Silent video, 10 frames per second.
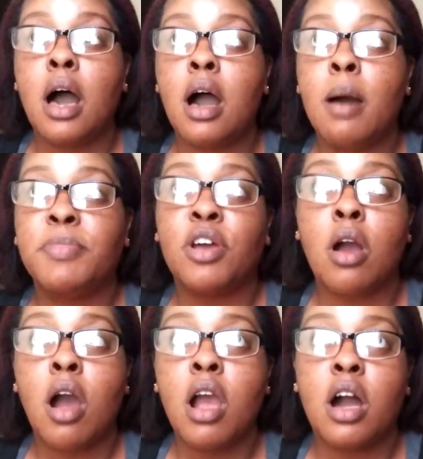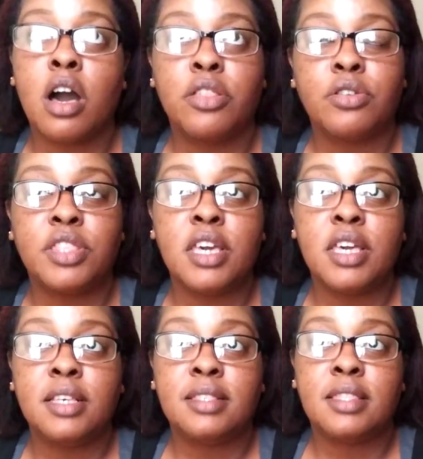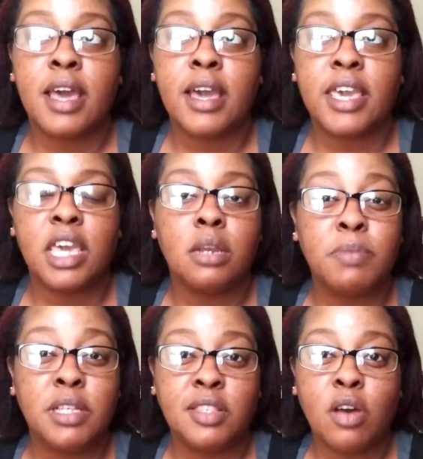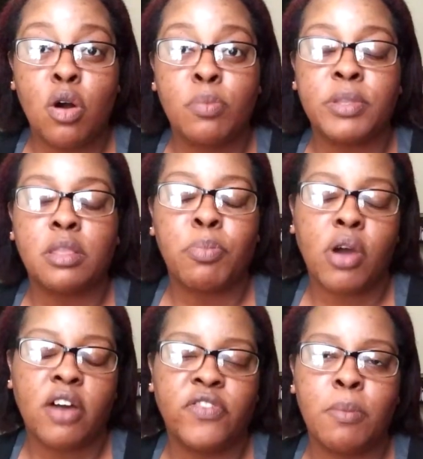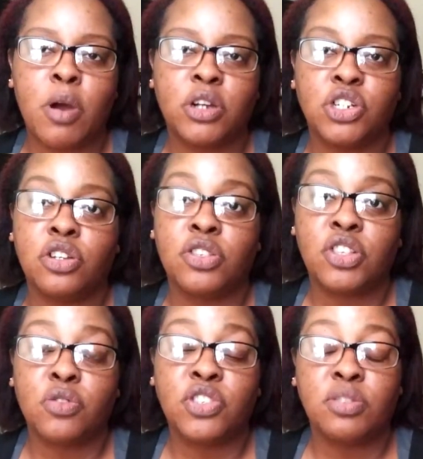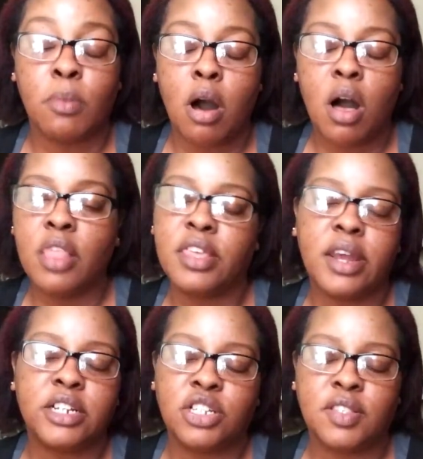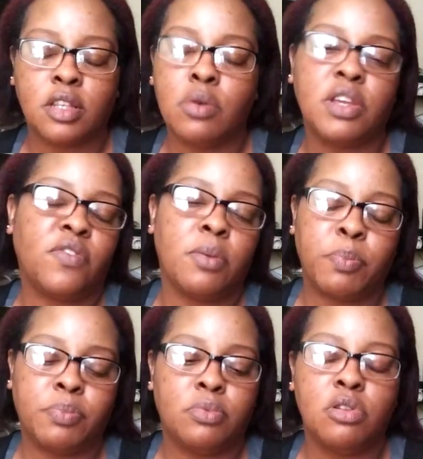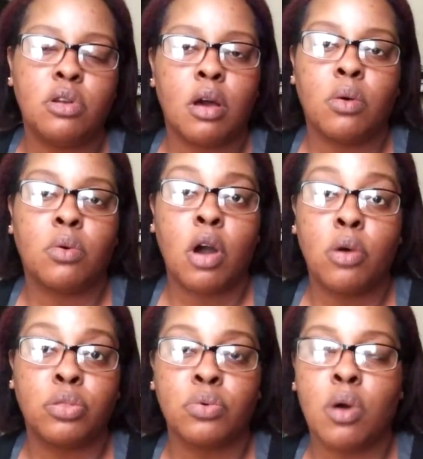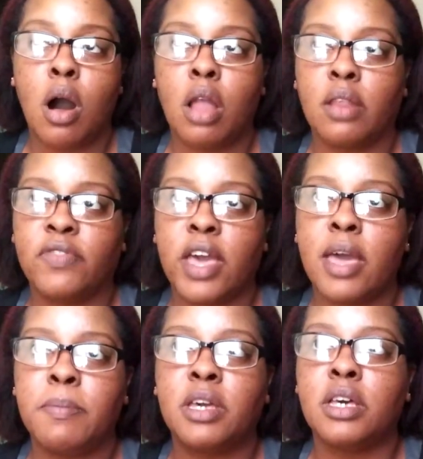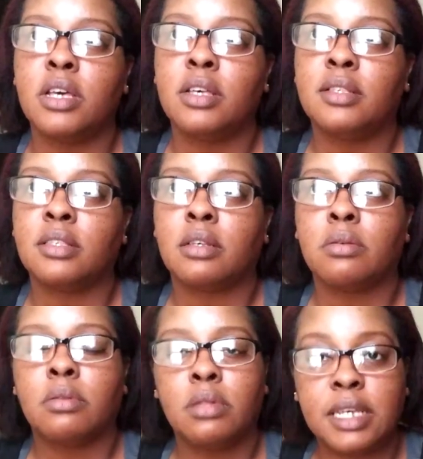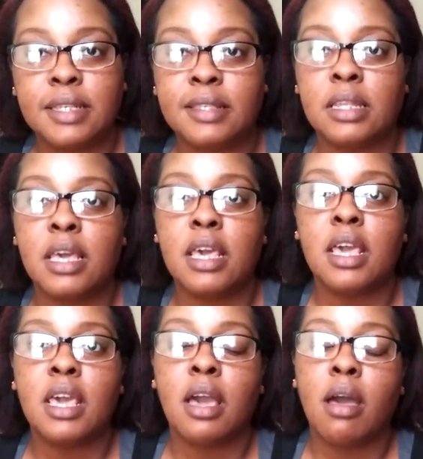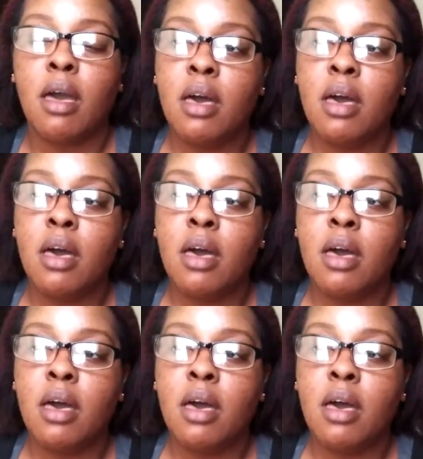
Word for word: Um, there are other things that can be sold, but the profit margin is so small that I just don't even, you know, go through all of that because listing,